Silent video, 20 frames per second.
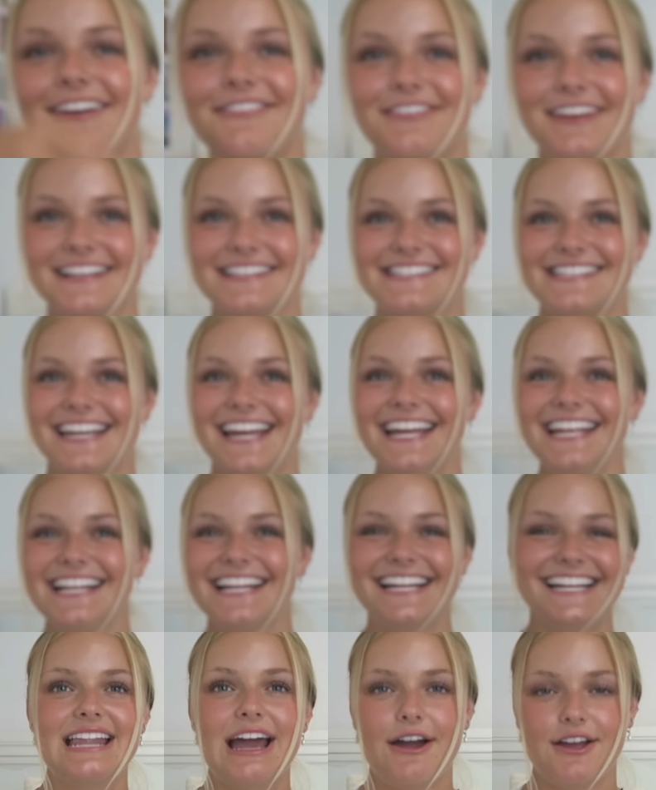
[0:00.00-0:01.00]
I fixed
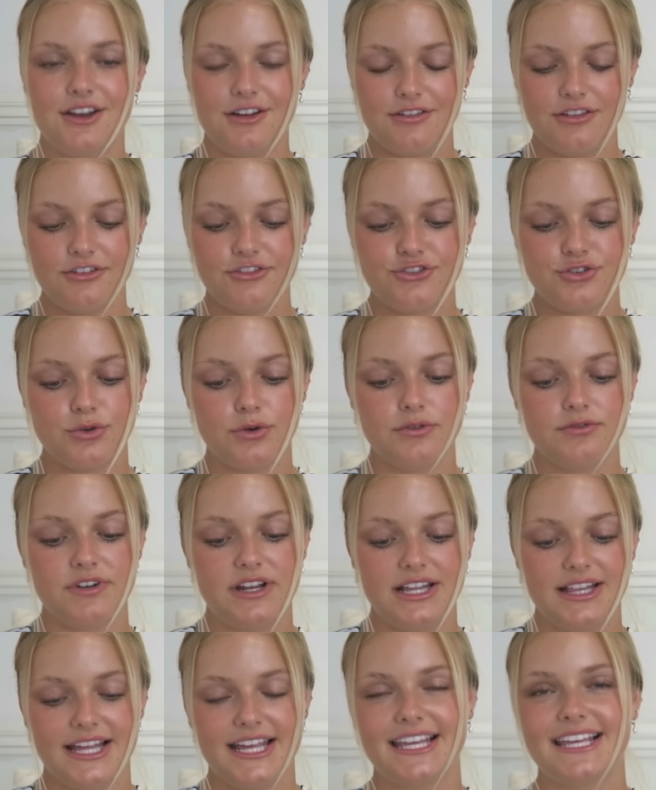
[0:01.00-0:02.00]
it. Now I know this
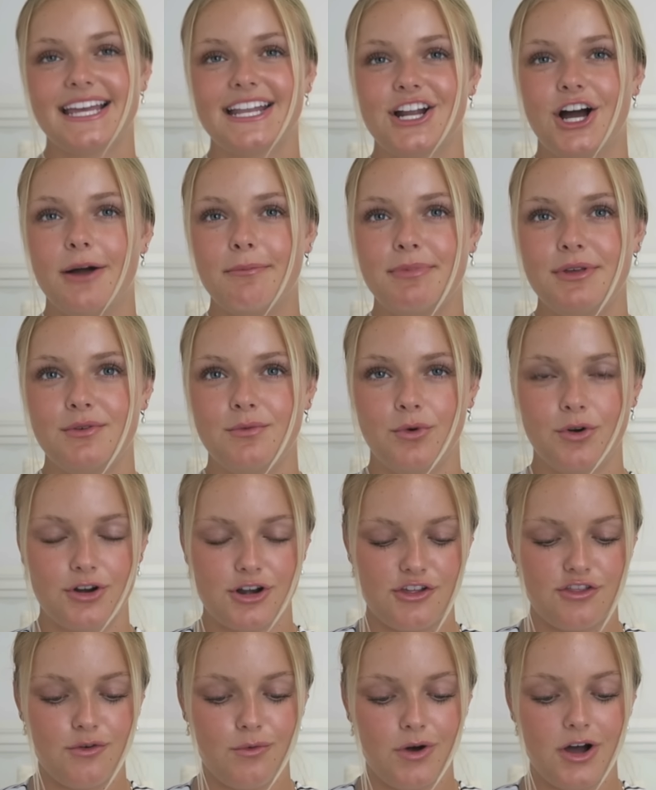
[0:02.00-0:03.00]
jewelry like cannot be
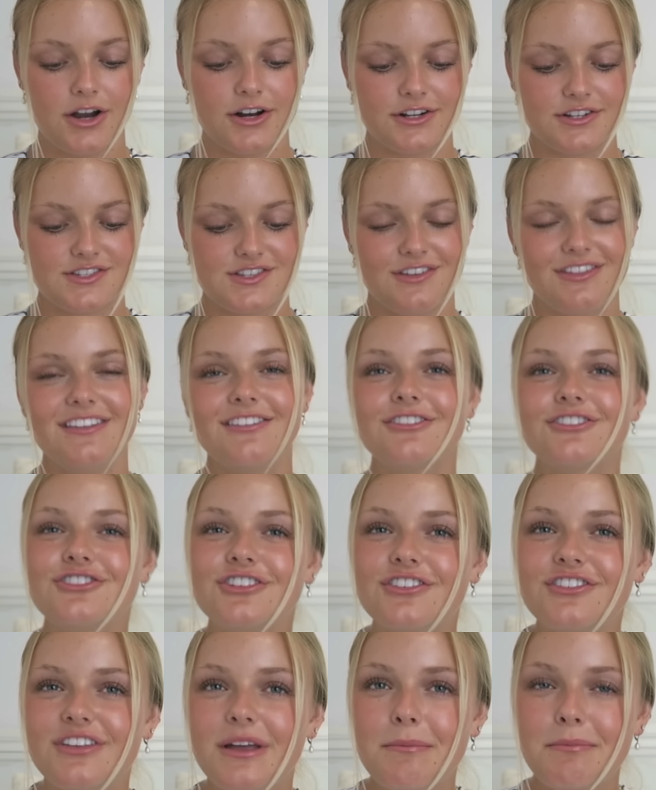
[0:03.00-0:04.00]
worn in the water, so these are
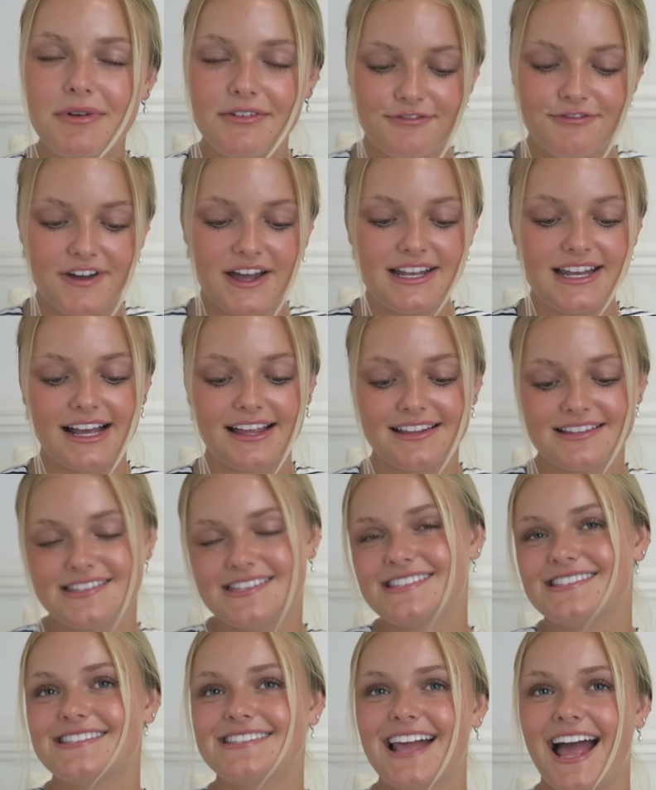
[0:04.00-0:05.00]
just some fun
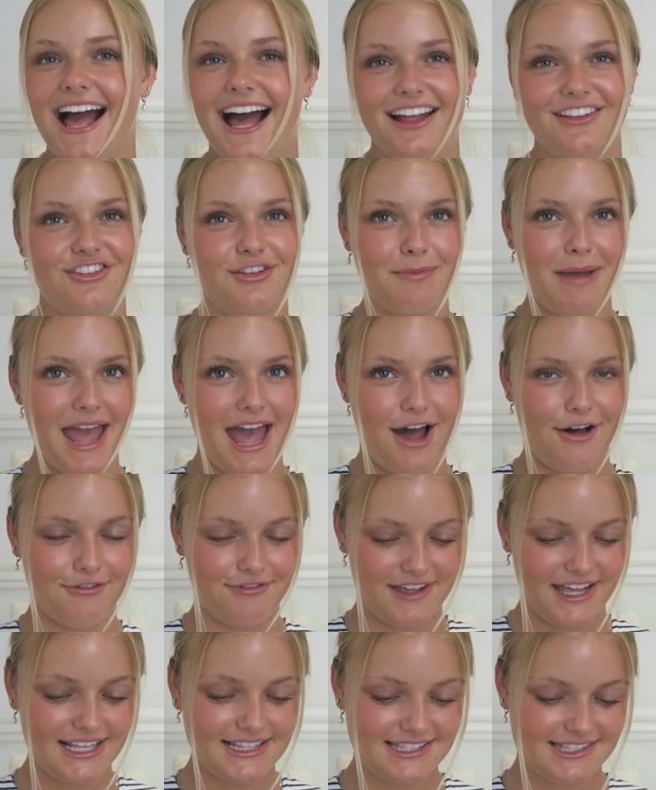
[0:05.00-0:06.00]
necklaces to add to my
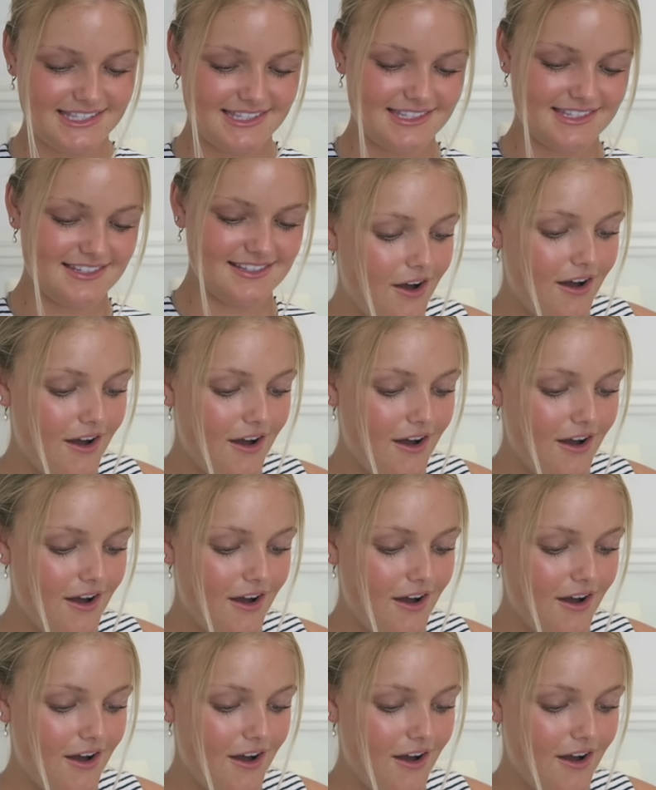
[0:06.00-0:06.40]
outfits.